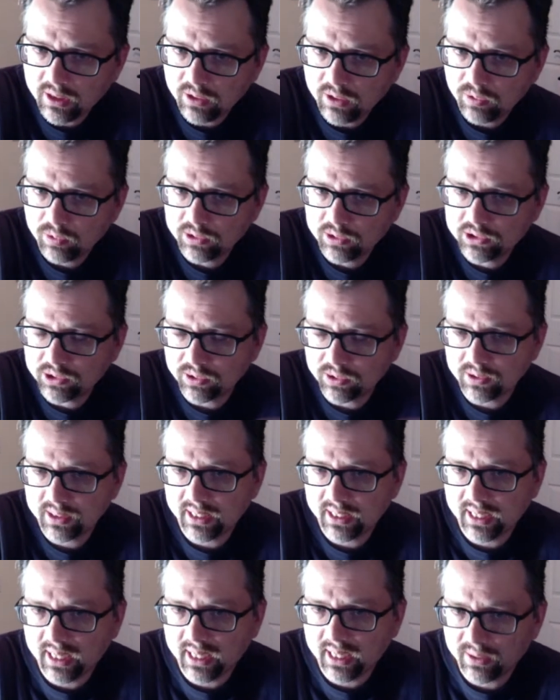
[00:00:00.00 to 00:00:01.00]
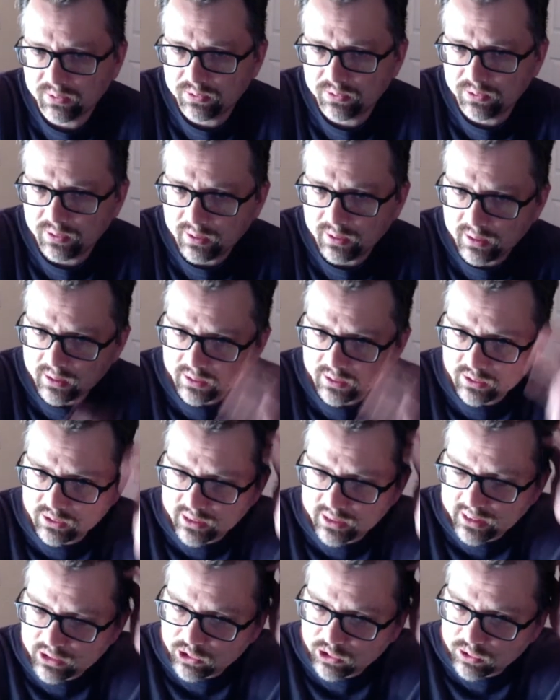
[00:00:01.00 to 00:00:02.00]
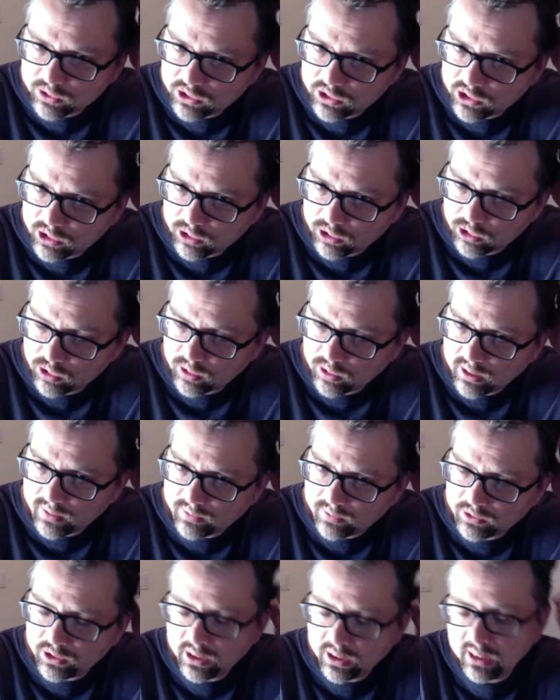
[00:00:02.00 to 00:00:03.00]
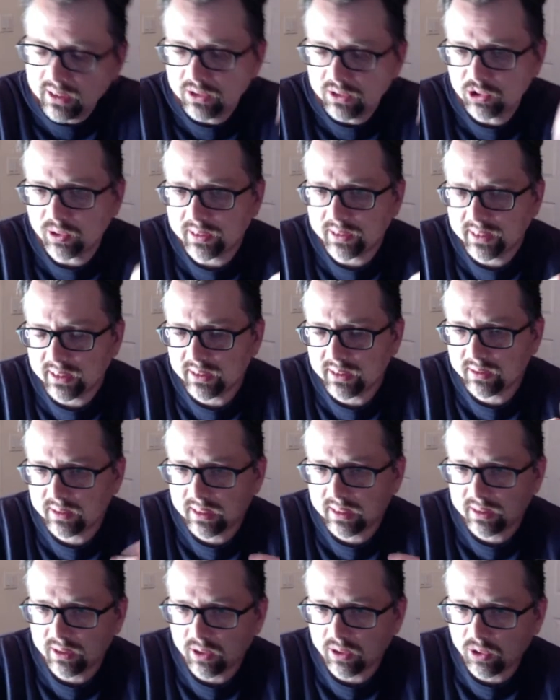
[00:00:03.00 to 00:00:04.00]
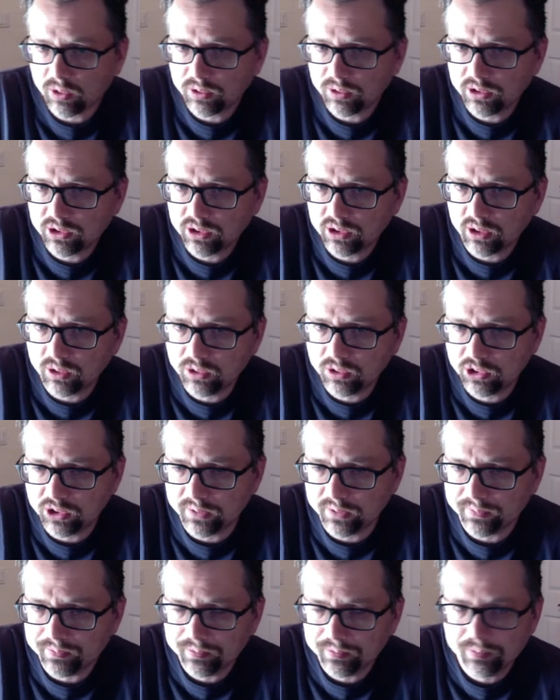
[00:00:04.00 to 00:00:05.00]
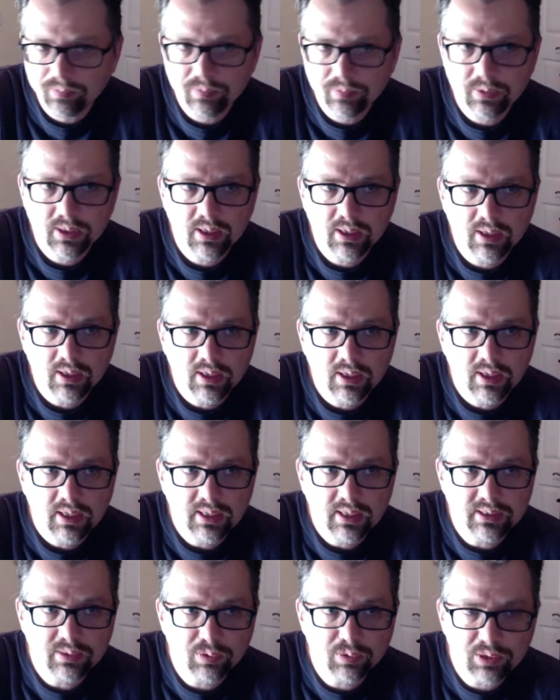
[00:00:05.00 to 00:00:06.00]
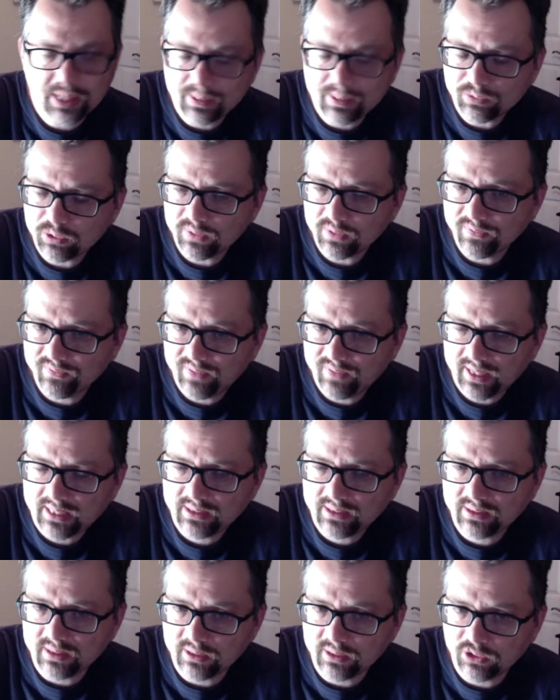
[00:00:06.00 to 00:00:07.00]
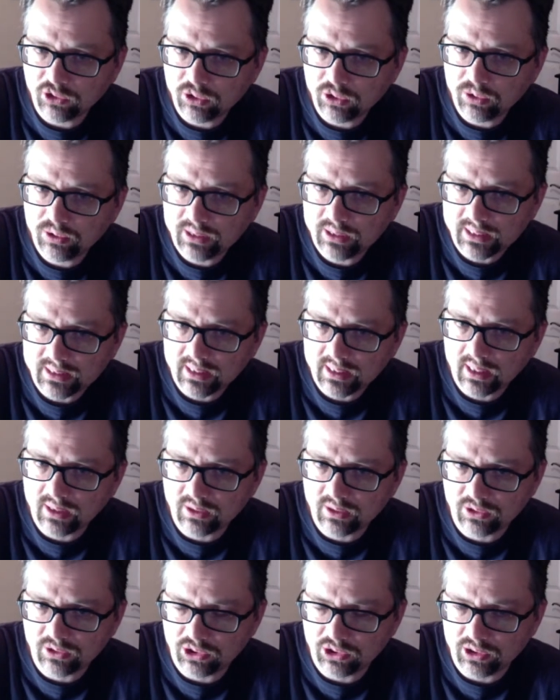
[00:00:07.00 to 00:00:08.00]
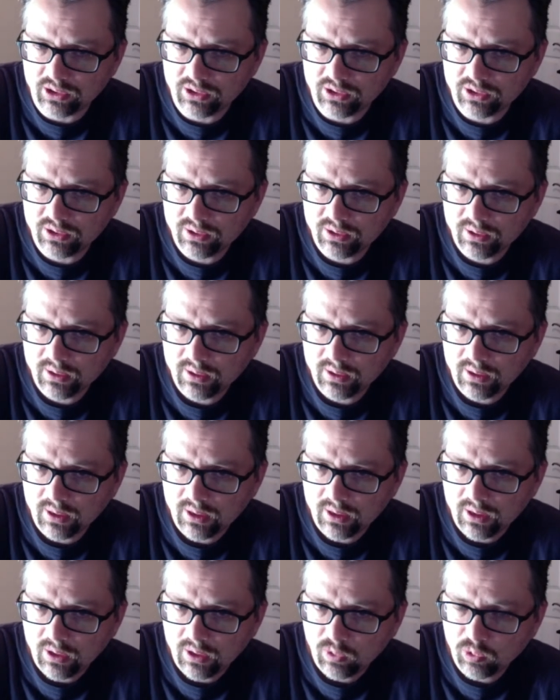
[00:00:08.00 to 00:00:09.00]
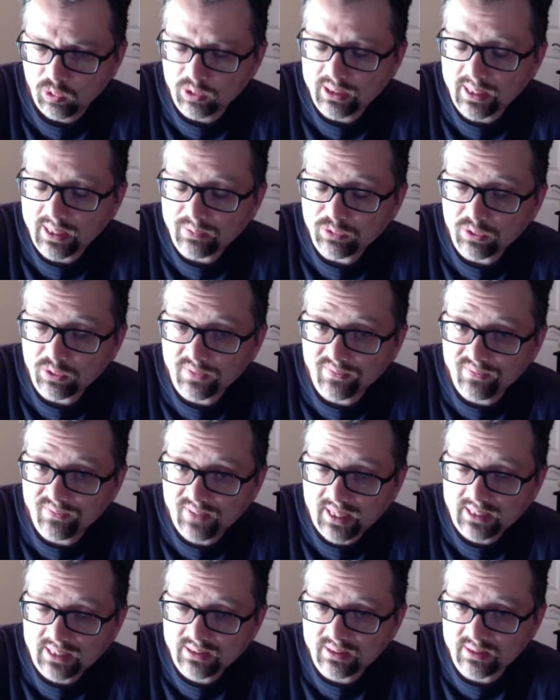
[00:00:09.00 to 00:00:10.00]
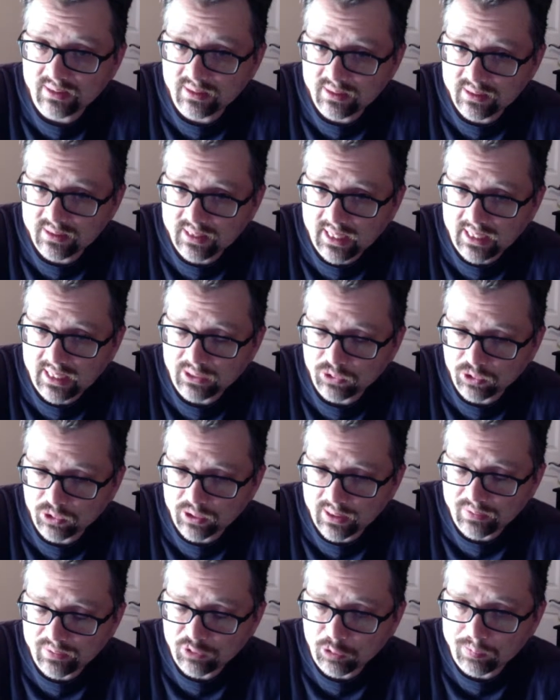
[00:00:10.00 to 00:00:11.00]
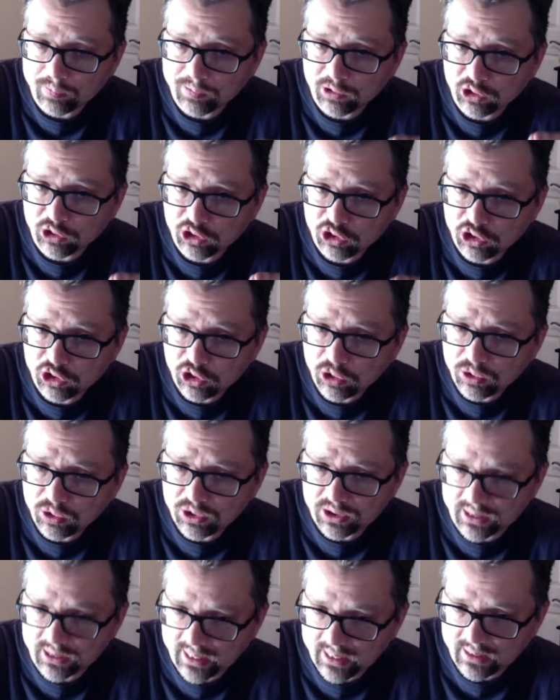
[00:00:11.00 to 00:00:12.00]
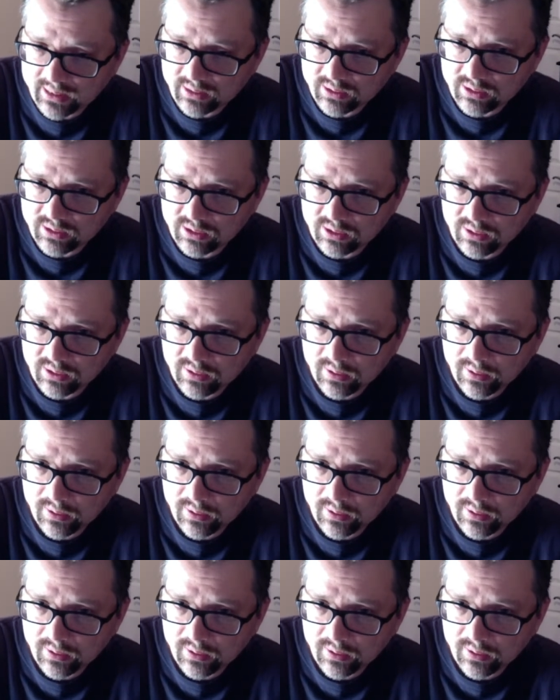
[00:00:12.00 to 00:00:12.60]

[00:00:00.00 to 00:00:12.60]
We're still going to have dangerous CO2 levels. So I think that our only solution is that we're going to have to invest in new technologies. We're going to have to invest in science. We're going to have to pursue science.